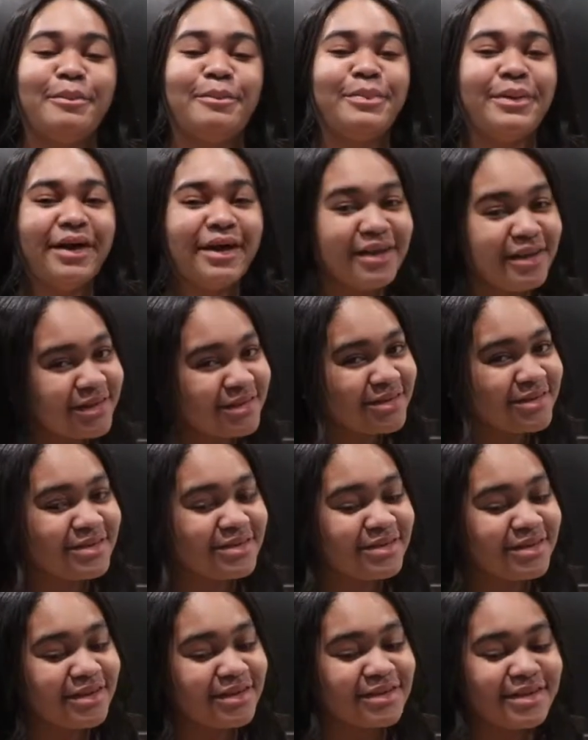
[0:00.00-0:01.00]
but
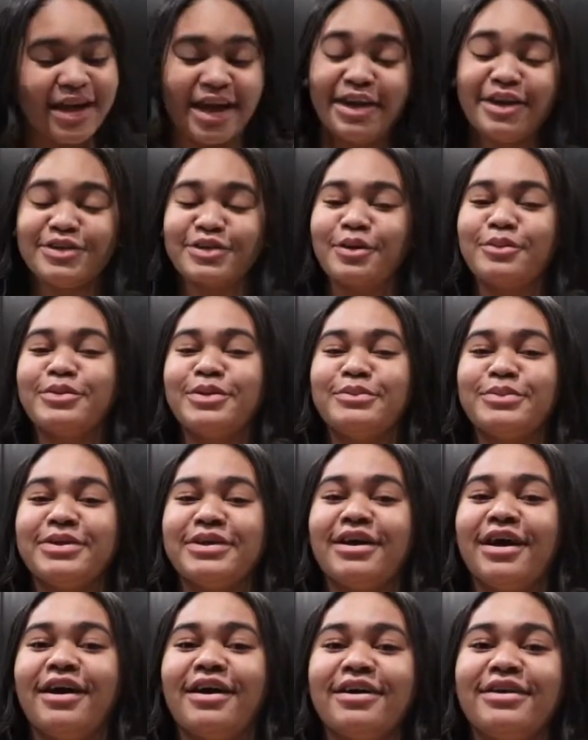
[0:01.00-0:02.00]
that is only
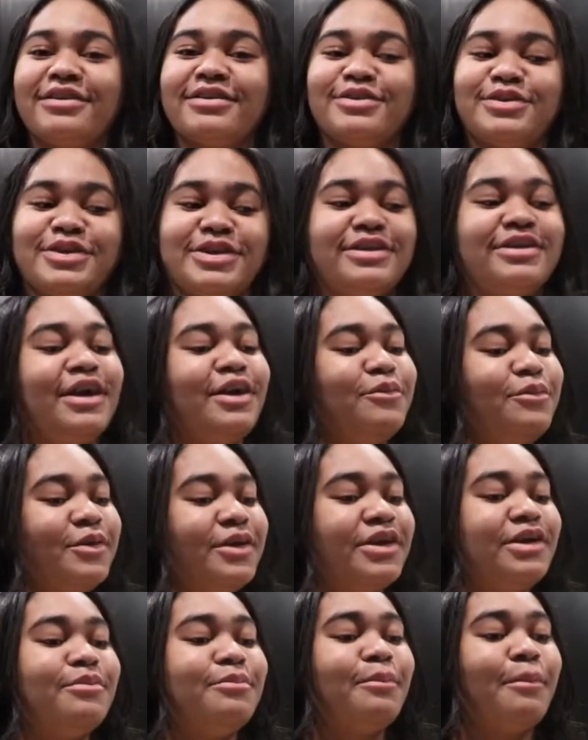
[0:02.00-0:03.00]
because today we're
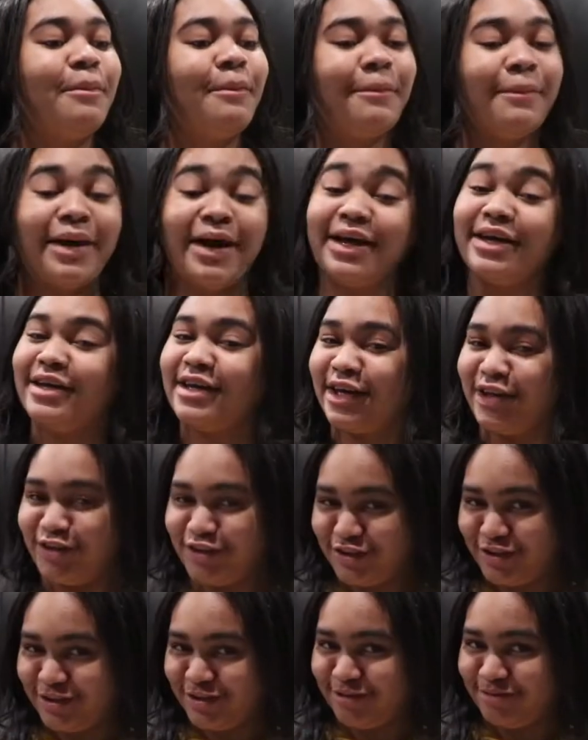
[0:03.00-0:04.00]
in my
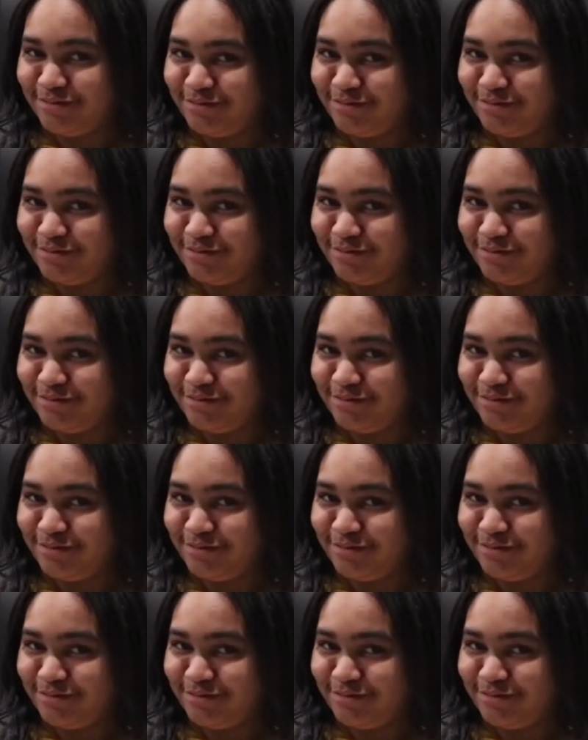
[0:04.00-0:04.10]
kitchen.